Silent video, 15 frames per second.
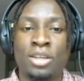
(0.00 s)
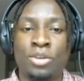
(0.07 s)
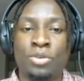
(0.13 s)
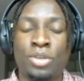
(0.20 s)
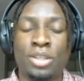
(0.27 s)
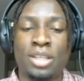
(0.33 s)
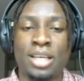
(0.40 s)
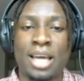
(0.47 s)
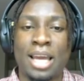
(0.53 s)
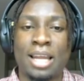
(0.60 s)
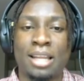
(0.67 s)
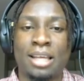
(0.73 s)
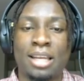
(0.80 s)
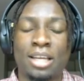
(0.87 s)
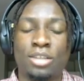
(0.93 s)
using the
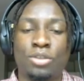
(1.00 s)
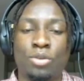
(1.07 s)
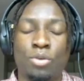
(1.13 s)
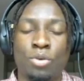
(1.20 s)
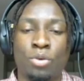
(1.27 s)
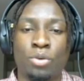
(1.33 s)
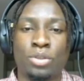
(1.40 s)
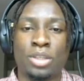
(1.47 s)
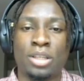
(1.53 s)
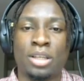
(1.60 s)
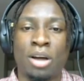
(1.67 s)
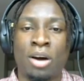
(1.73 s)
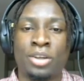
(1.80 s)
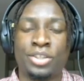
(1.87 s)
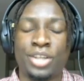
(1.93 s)
analytics tools and
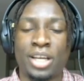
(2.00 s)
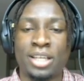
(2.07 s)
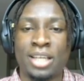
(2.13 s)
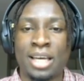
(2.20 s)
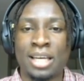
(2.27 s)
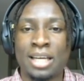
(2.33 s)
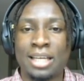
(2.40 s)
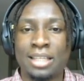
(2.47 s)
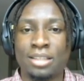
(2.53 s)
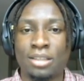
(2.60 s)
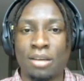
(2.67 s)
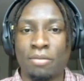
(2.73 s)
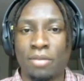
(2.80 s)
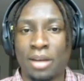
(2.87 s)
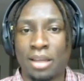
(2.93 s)
on-chain data and
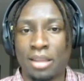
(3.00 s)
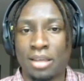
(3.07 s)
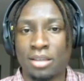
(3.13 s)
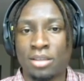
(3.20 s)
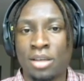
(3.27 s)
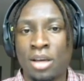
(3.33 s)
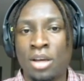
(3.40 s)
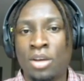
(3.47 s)
stuff like this.